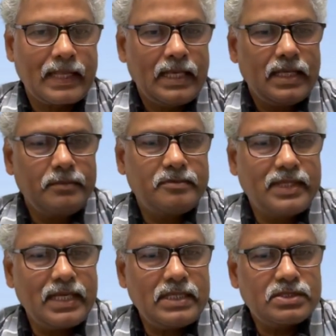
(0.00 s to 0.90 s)
If
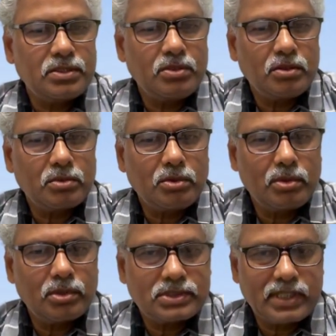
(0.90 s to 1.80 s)
there is no
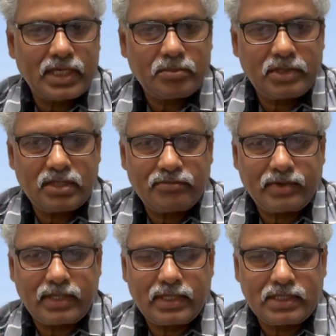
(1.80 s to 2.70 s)
core statement for
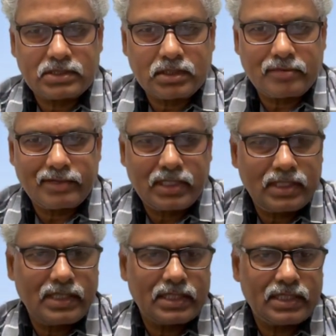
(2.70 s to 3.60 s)
a discovery
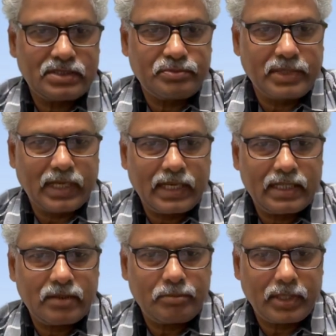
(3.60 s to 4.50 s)
that is behind
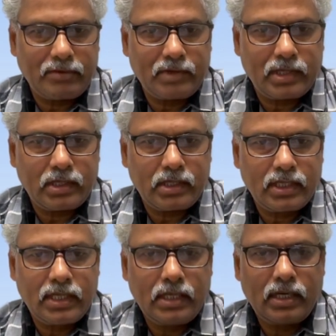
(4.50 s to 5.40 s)
a paywall
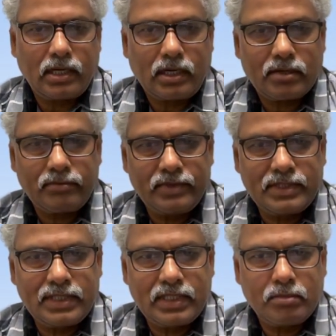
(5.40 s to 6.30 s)
or
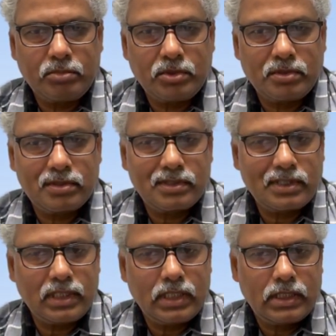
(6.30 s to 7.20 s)
within a book,
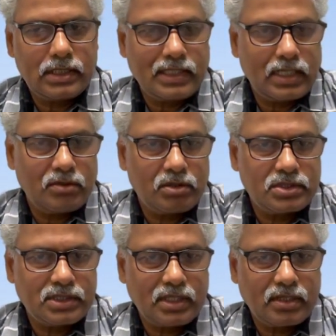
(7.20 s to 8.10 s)
then
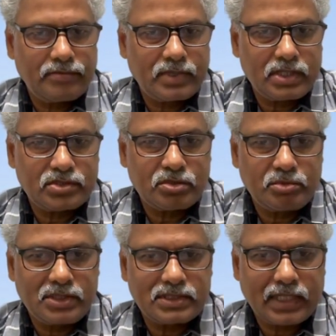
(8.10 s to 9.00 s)
original reference should be
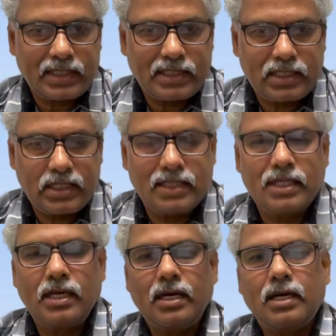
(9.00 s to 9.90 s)
cited in
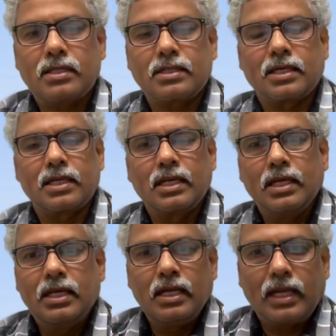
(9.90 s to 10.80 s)
the article.
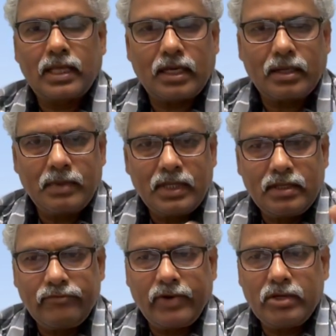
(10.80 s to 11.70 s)

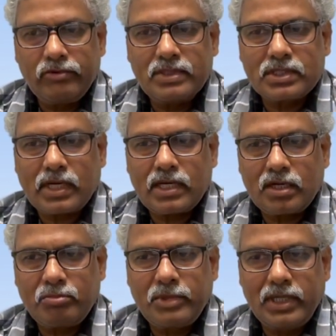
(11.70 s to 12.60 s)
When we
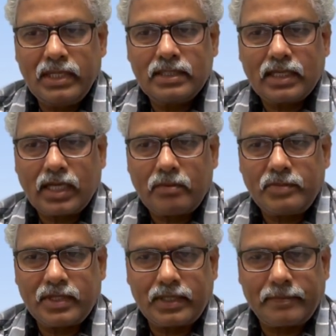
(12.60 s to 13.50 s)
started building the
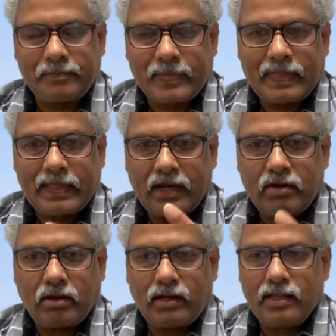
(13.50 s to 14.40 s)
library, not
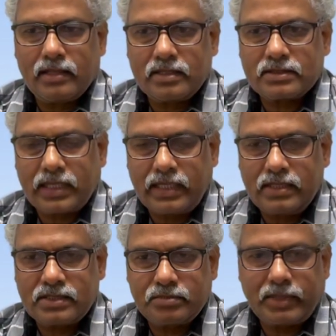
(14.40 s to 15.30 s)
all the
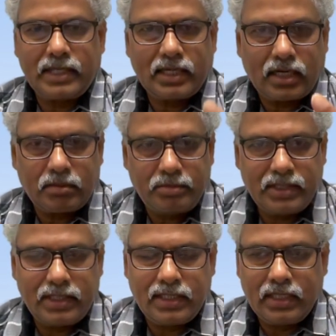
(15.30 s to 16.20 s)
signs might not
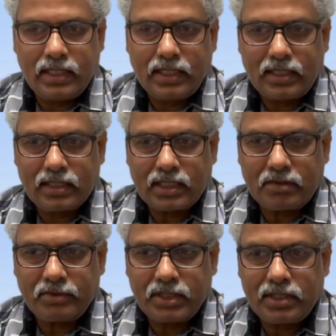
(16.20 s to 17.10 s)
be
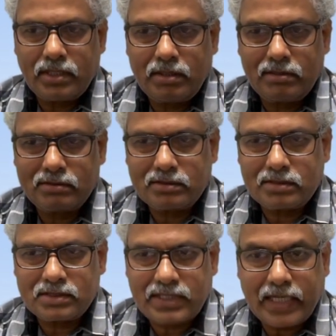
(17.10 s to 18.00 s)
converted into the
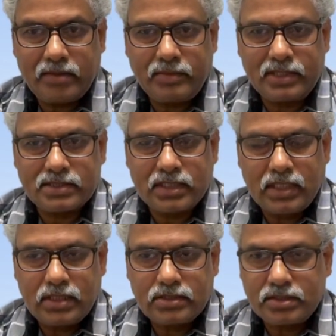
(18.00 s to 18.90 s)
statements,
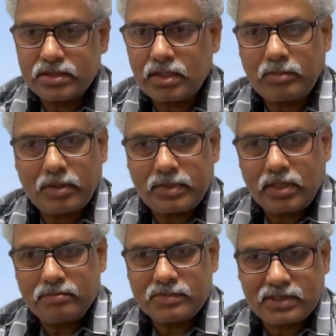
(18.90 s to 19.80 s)
so some of
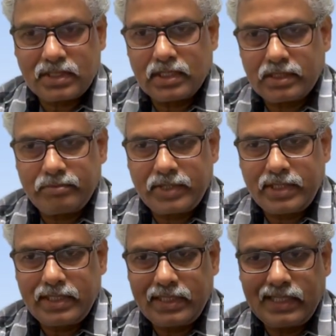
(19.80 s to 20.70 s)
them still
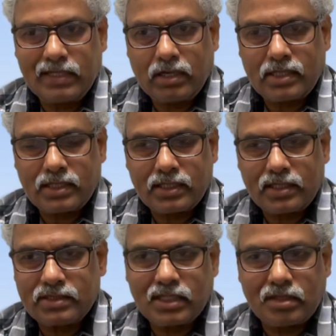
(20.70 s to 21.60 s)
be in
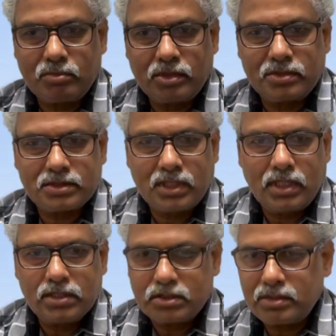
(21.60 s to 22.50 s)
articles or books.
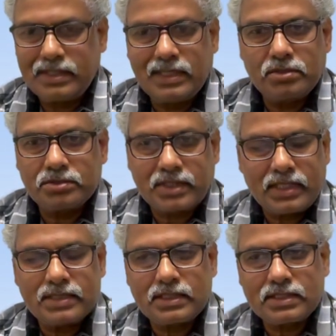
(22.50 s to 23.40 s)
So in those
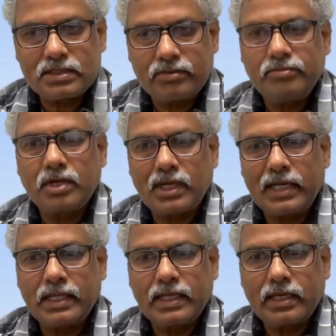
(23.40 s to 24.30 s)
cases, if you are
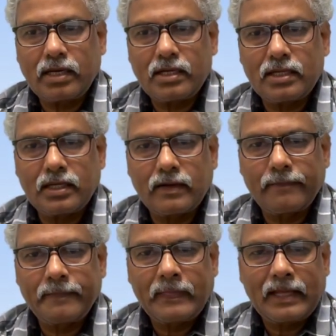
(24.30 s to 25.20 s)
writing an article,
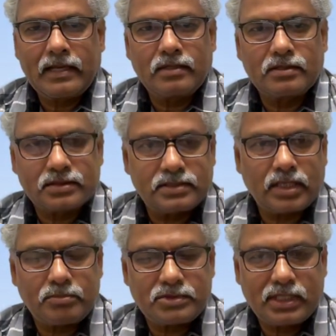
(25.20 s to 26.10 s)

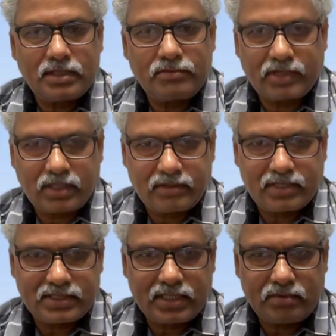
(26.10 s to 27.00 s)
whatever the
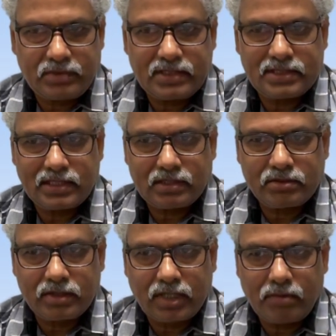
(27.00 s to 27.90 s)
statements in the
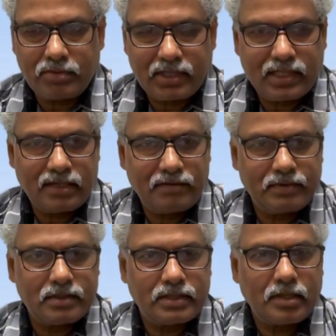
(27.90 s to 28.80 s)
core library,
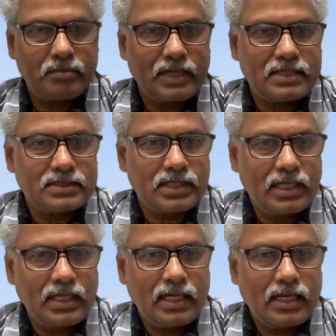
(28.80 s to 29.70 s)
refer them as
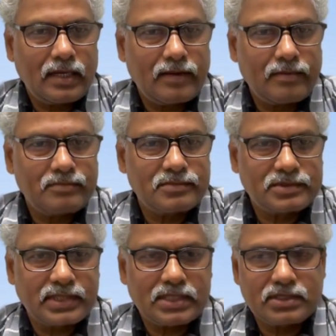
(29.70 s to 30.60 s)

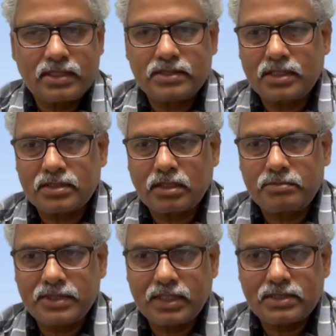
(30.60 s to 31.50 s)
sections and
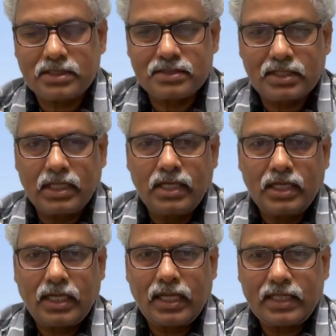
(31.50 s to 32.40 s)
subsections,
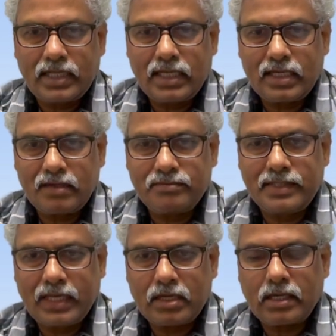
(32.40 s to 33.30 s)
and then if they
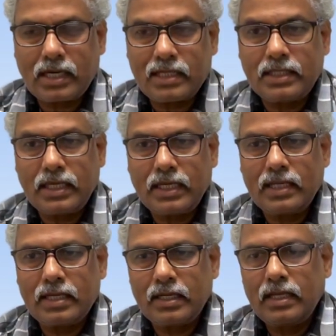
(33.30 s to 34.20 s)
are not there,
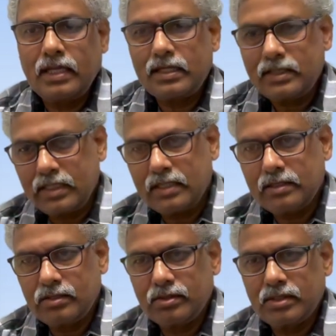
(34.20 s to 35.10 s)
and then
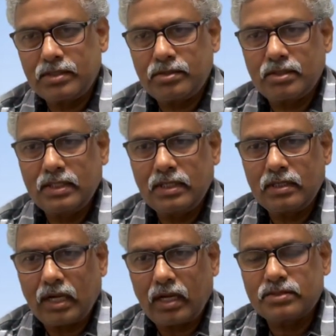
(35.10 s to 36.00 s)
you could
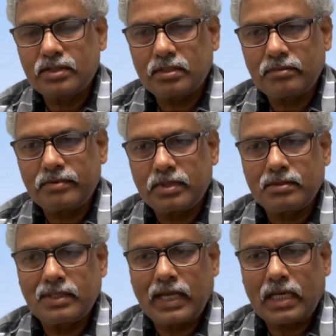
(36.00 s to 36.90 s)
also refer to
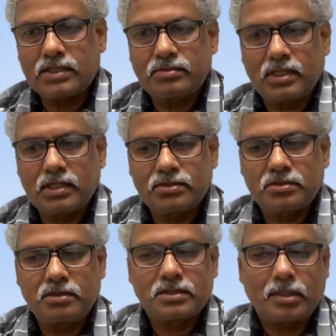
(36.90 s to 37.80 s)
the actual
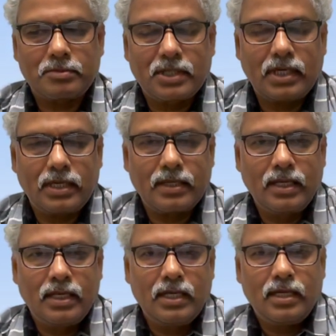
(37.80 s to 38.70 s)
source of the
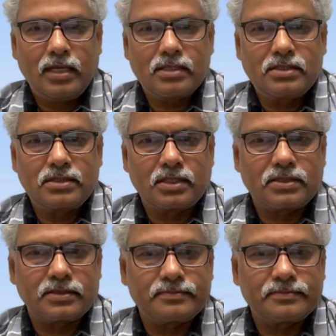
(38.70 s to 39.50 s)
research.